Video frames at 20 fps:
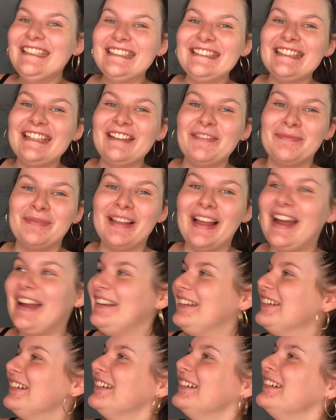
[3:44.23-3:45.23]
Lip
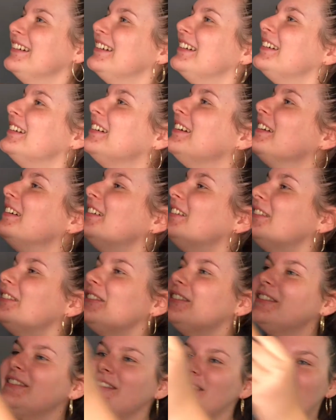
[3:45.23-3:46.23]
liner.
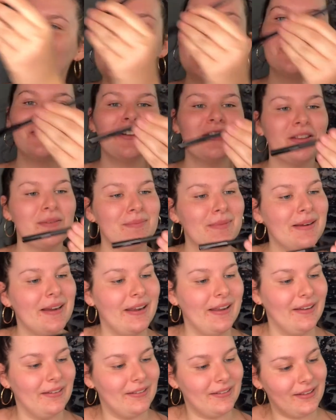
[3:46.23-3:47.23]
I don't know the
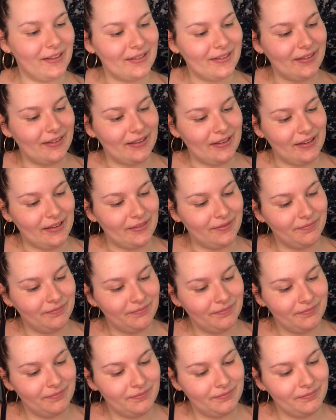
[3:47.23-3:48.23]
brand. Let's see.
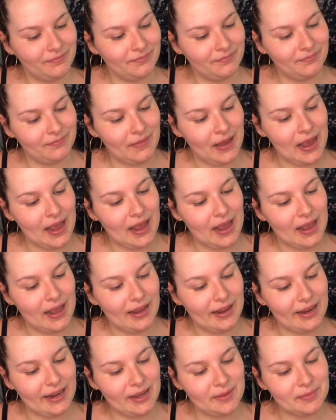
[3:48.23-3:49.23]

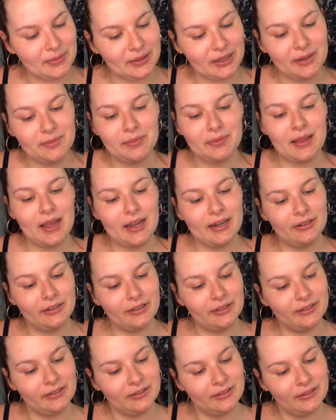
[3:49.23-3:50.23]
Amp lip
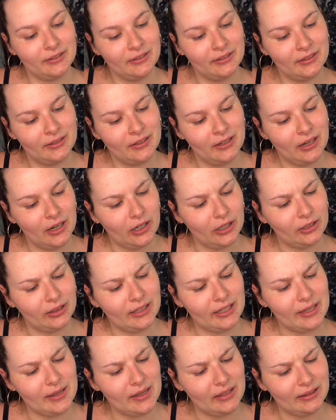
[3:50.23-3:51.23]
liner or
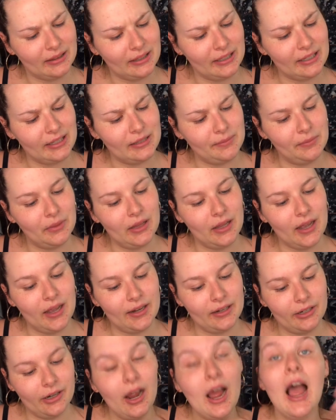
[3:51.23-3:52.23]
lip lip
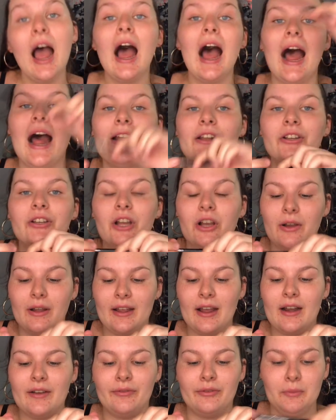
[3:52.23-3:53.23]
liner. I don't know. I
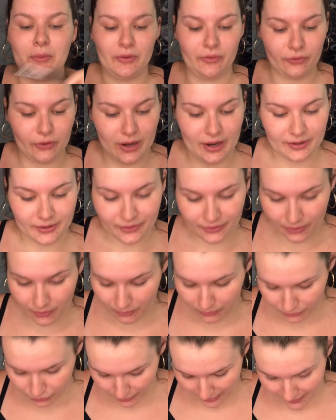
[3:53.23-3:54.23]
got it from a friend, so
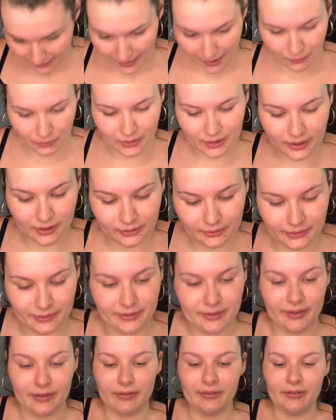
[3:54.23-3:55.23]
we'll try that. What color is
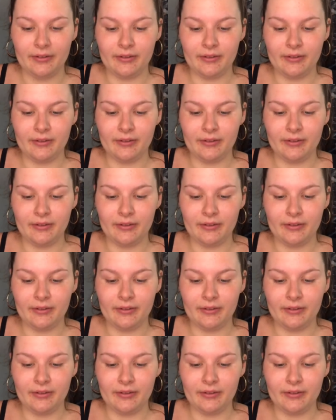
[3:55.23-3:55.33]
it?